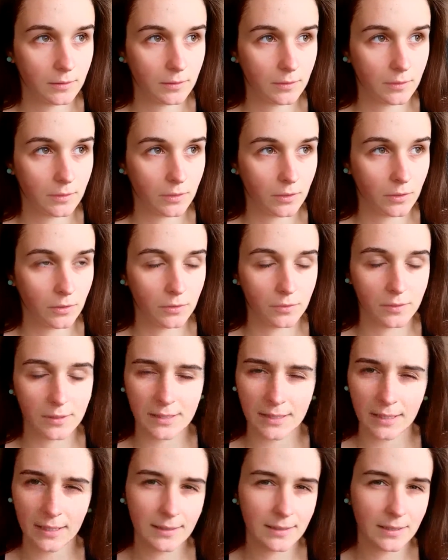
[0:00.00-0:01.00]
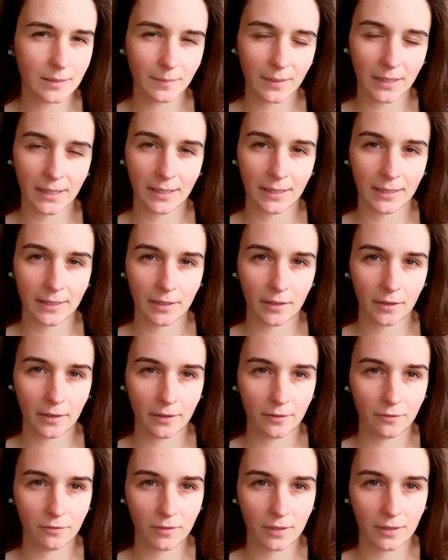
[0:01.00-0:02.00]
who said to me that I've
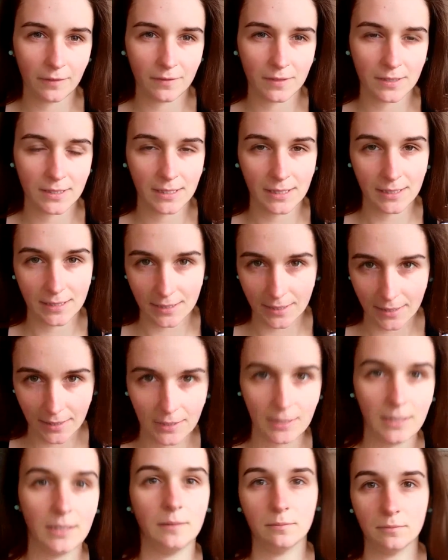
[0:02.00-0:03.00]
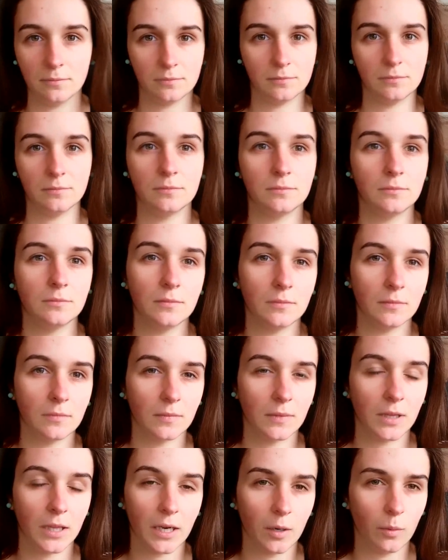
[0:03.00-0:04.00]
even said to them that
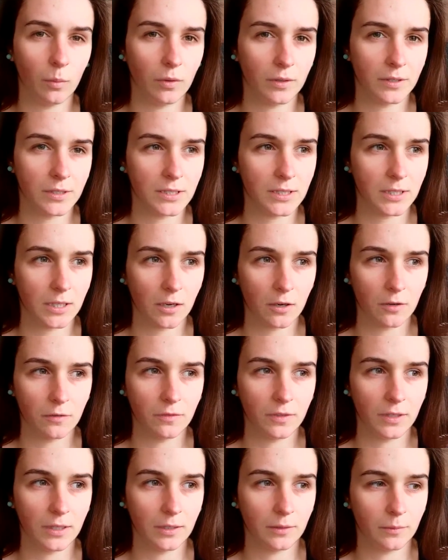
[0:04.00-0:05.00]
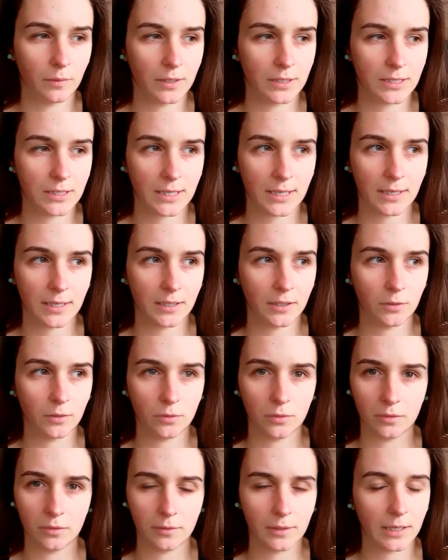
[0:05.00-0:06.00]
I wanted to go vegan one day, or
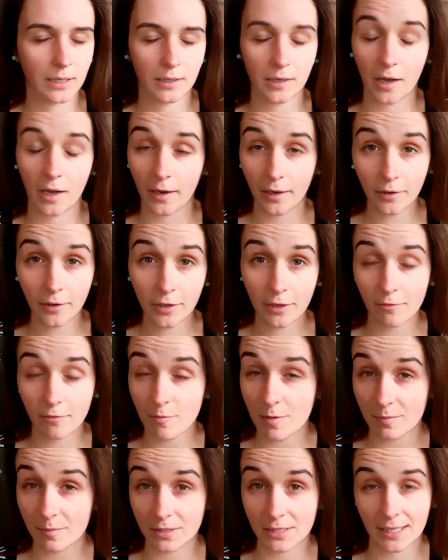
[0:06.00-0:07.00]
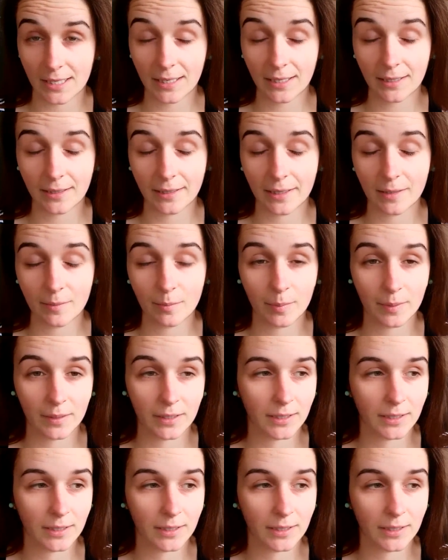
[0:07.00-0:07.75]
I don't even remember saying that, but